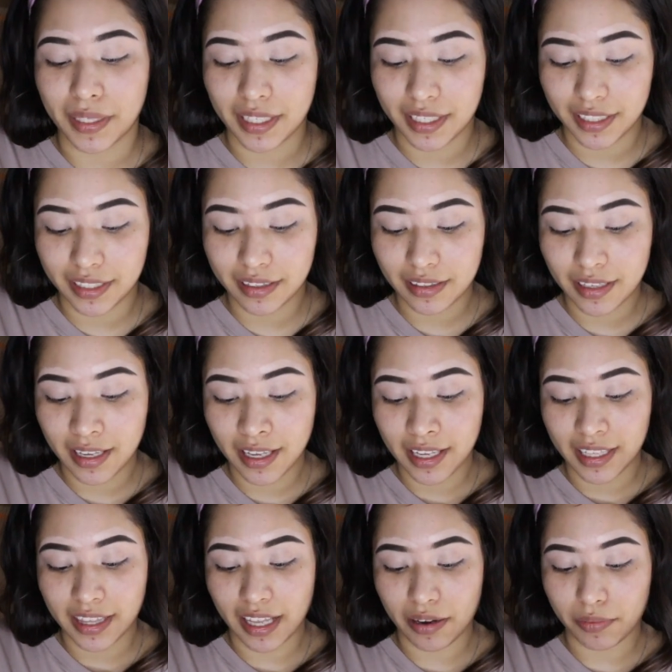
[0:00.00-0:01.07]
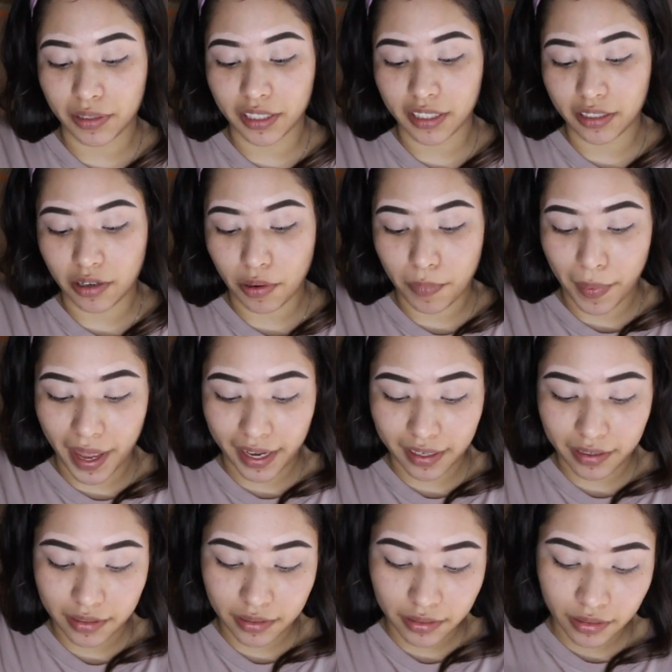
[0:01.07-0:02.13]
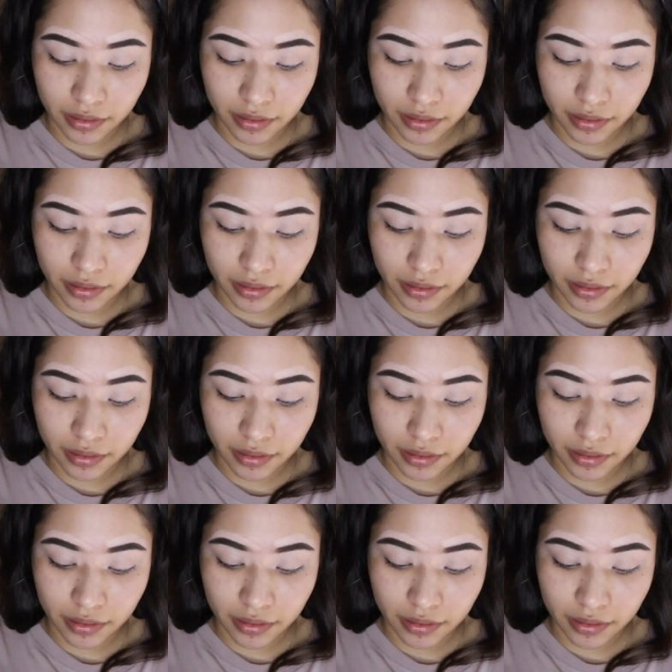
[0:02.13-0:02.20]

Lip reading: And now we're gonna go back.